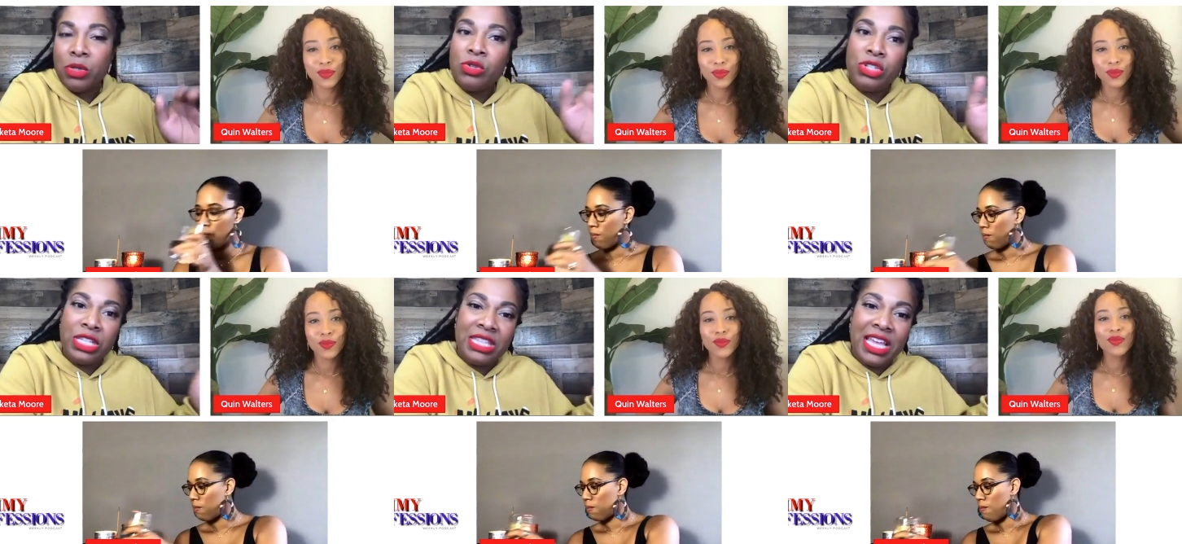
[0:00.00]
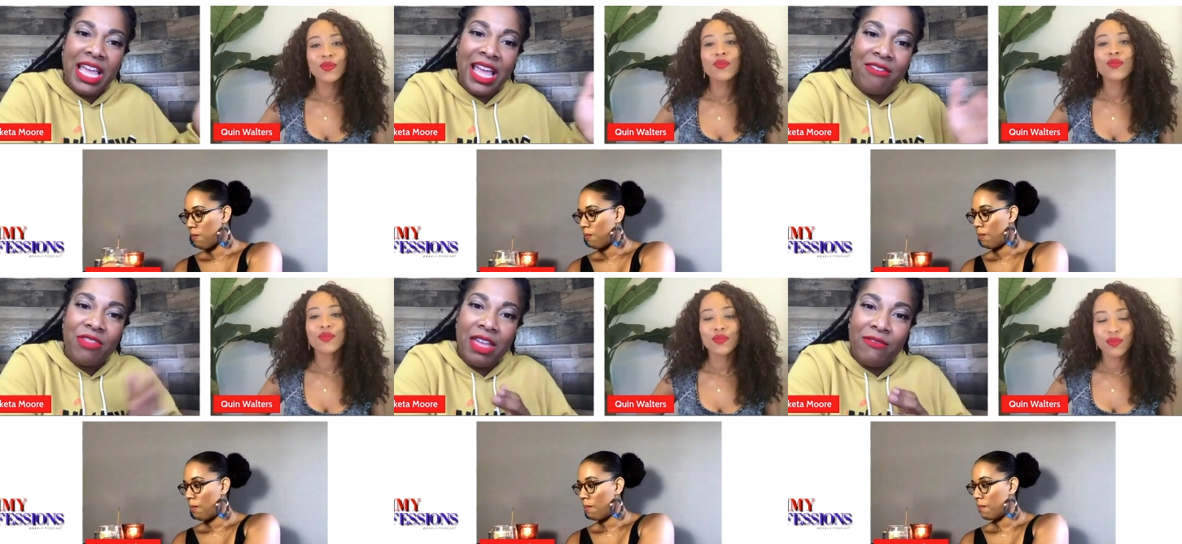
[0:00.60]
Speaker 1: Usually, they
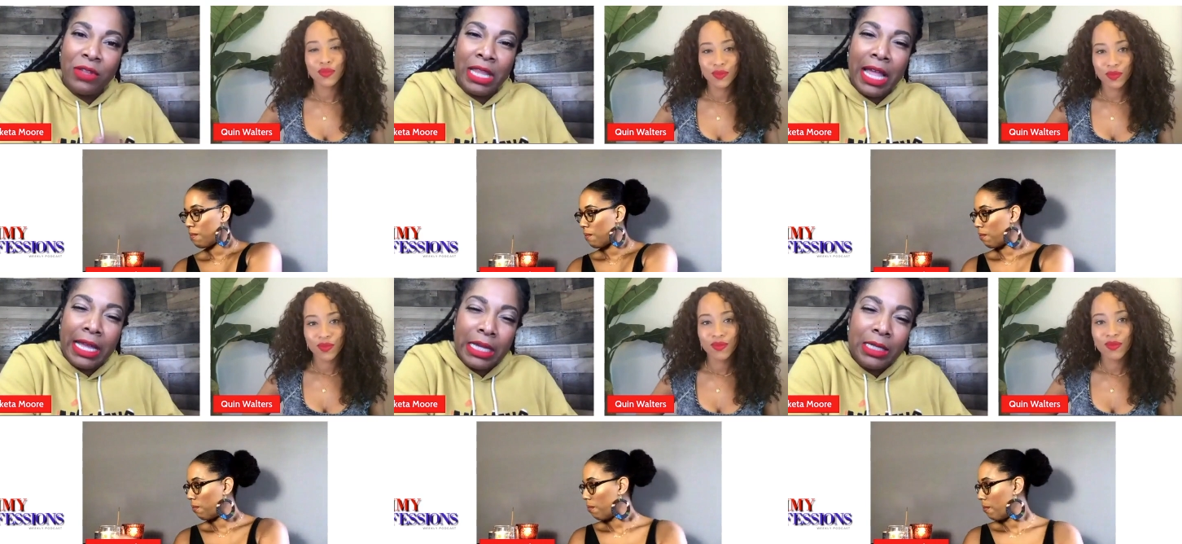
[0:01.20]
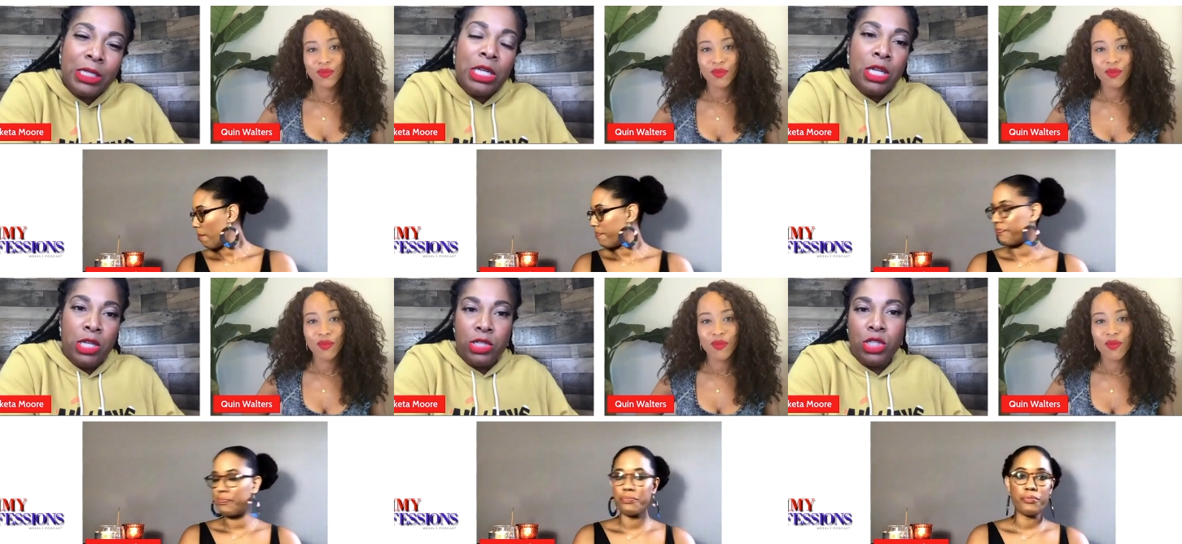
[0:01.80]
have that for like
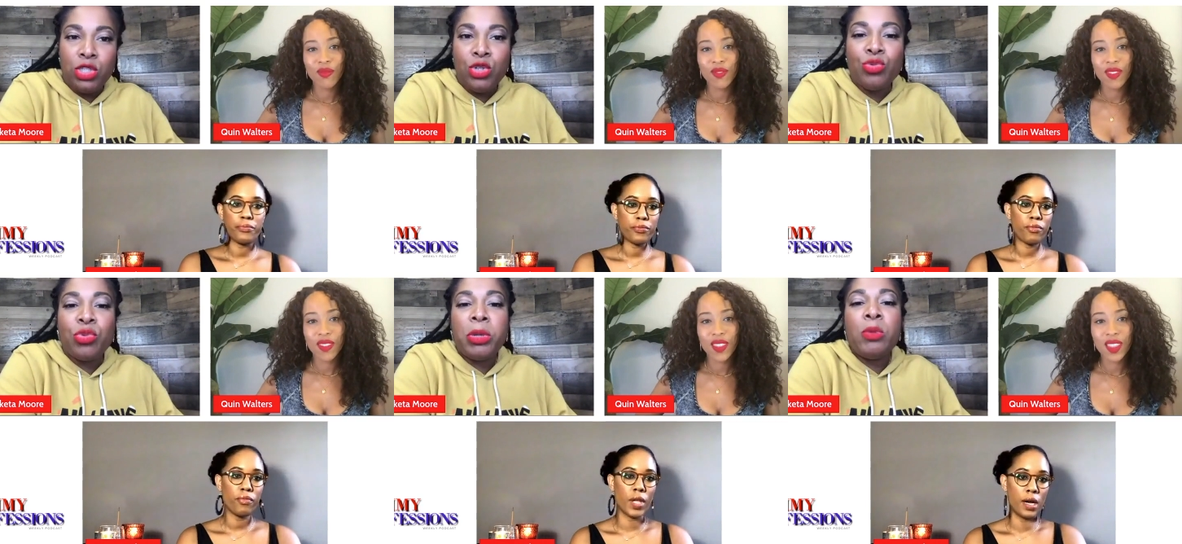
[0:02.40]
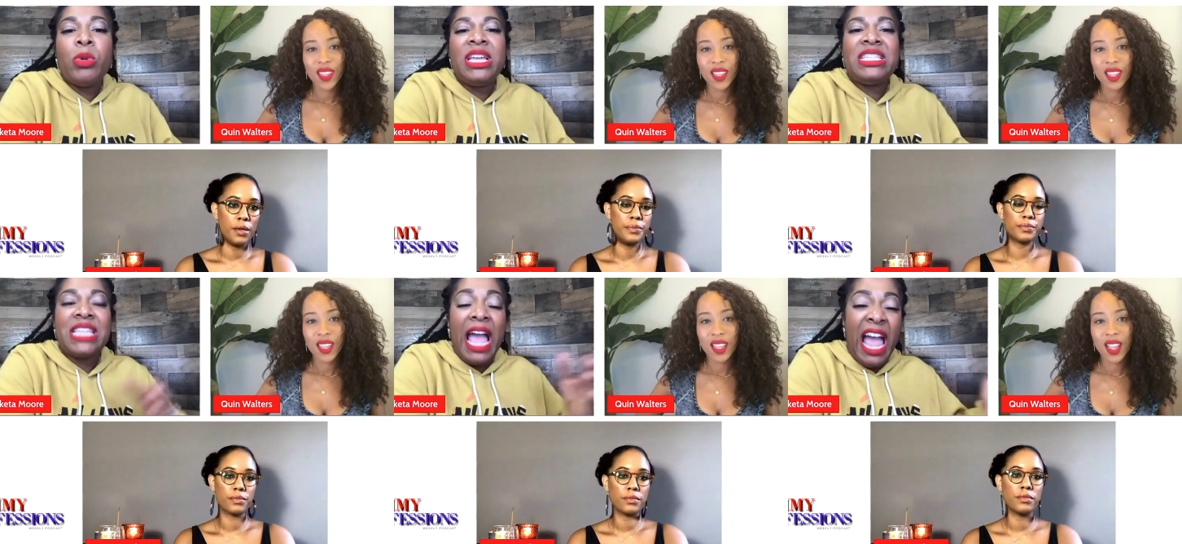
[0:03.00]
the two three
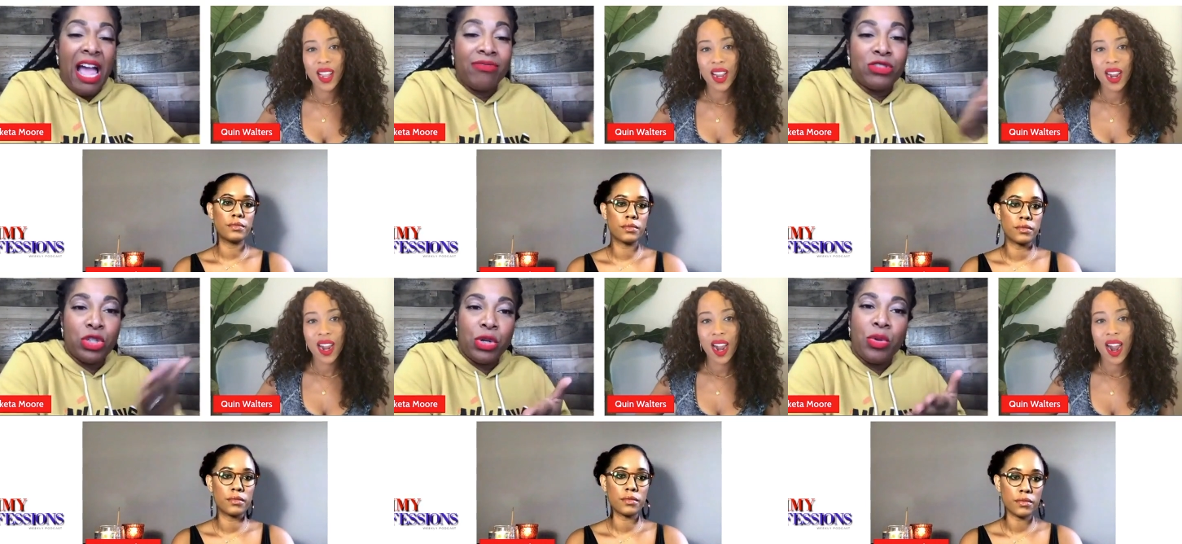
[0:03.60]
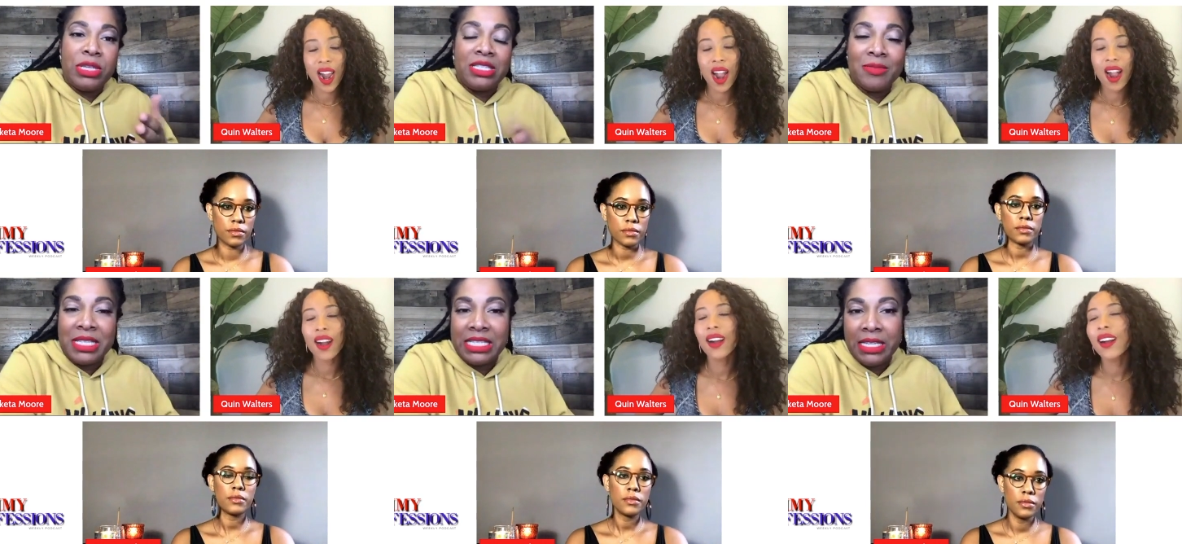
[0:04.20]
weeks after
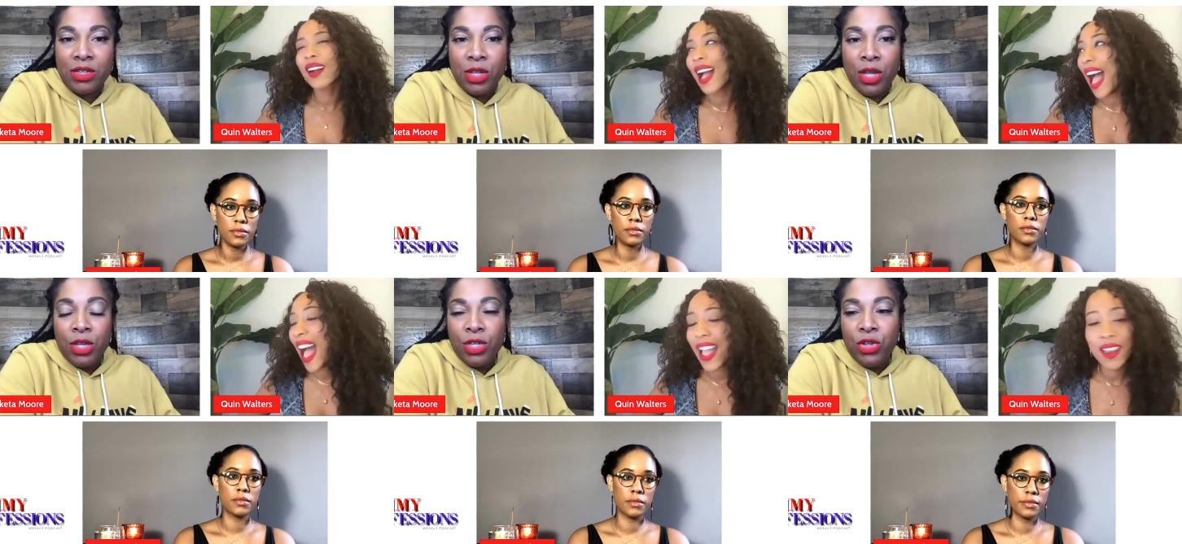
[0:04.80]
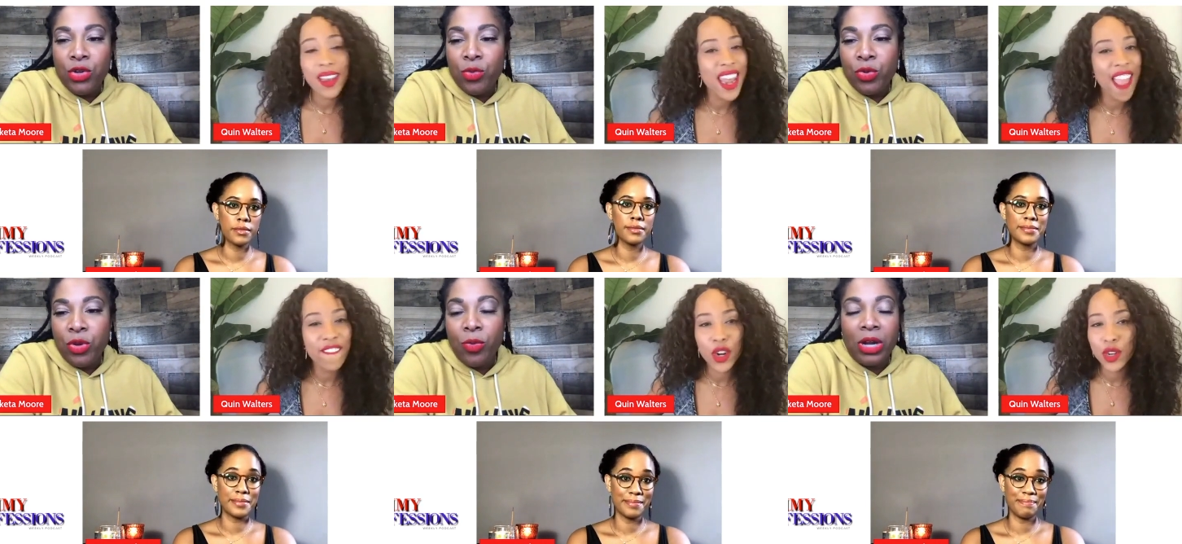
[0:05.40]
Christmas, and
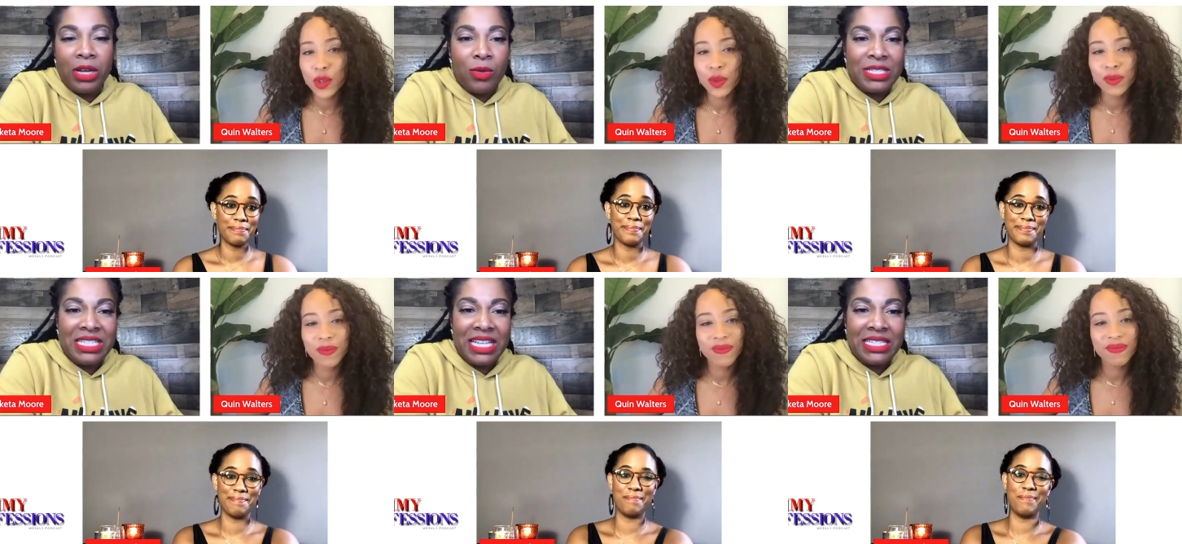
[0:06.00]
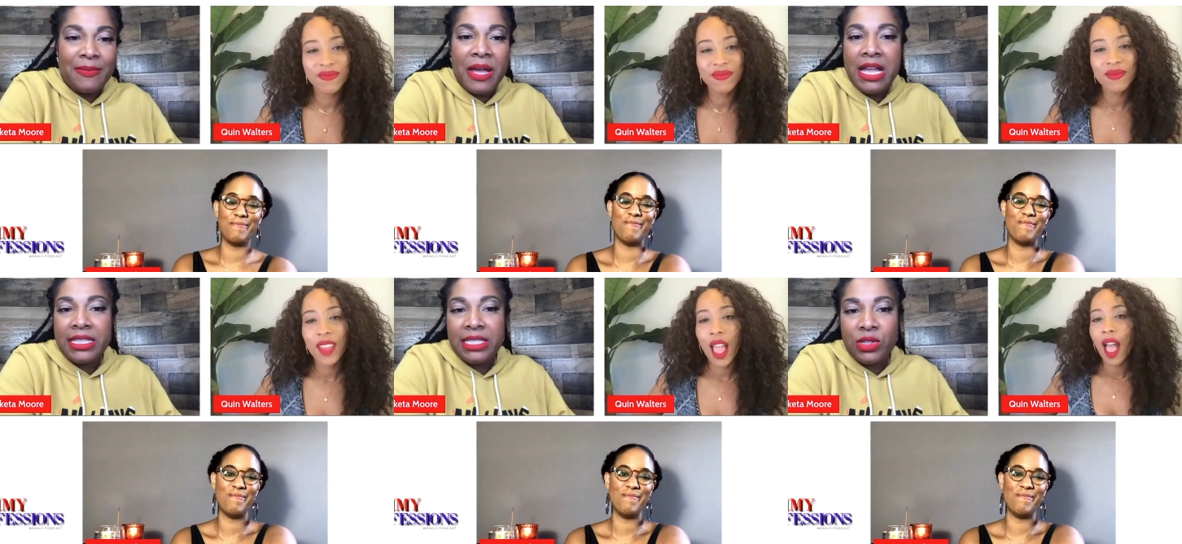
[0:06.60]
you're you're working on six
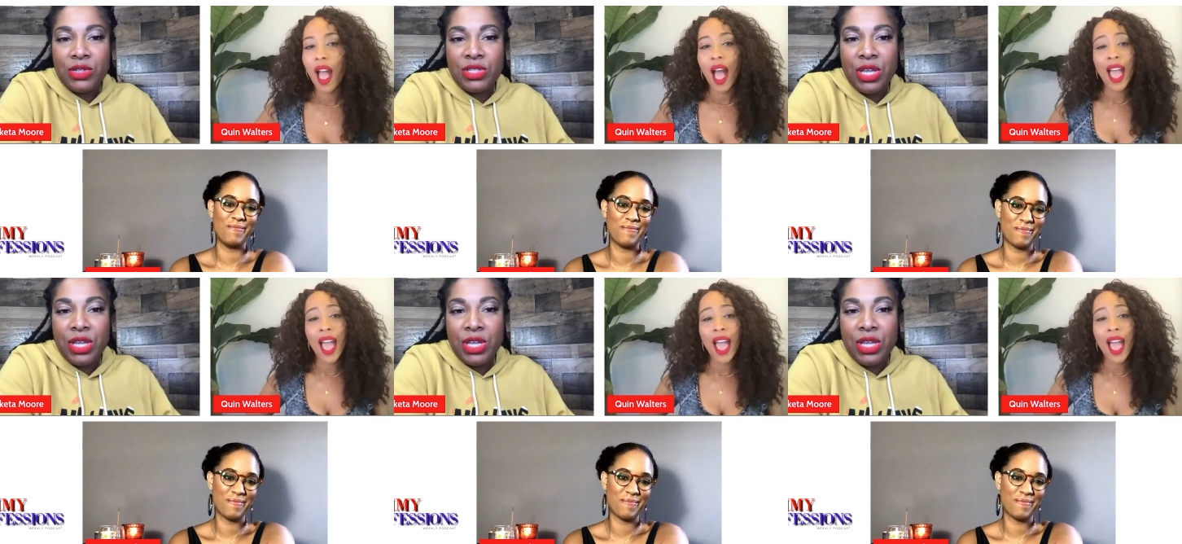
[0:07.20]
months or so.